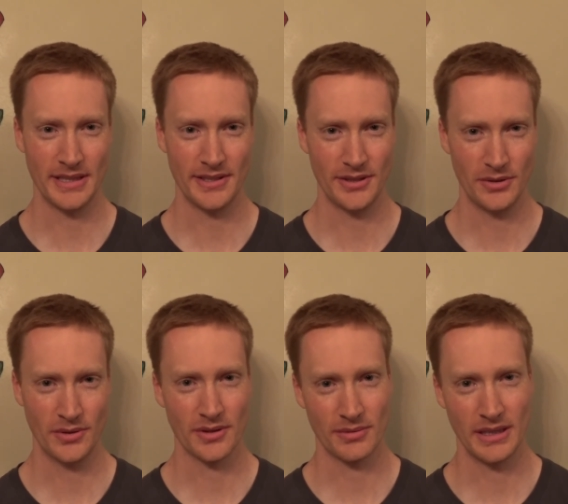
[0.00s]
you get 2
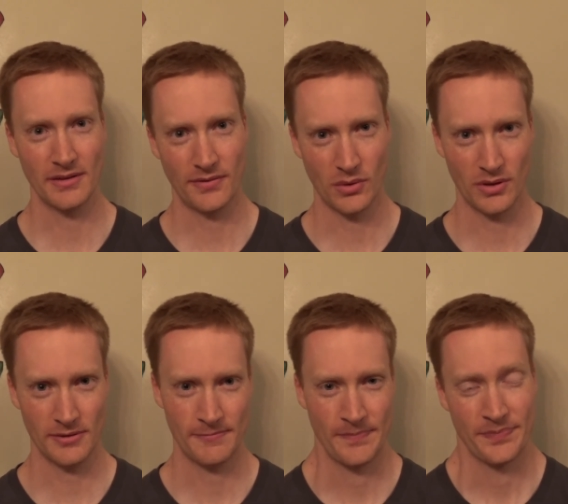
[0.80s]
or 3 or
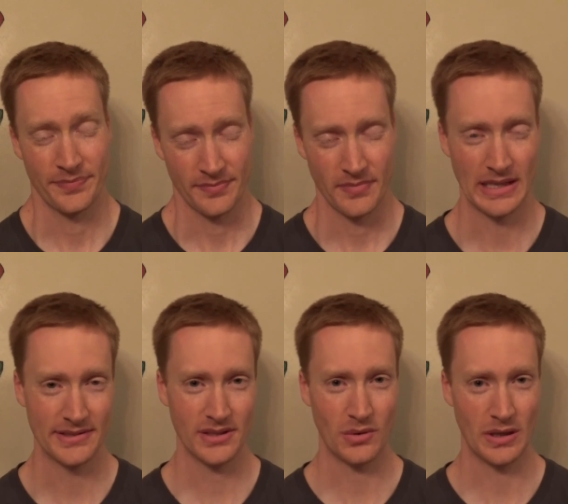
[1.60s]
4, and
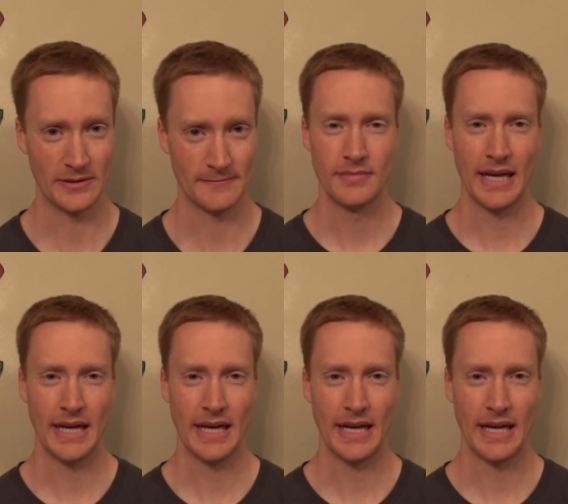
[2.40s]
so on.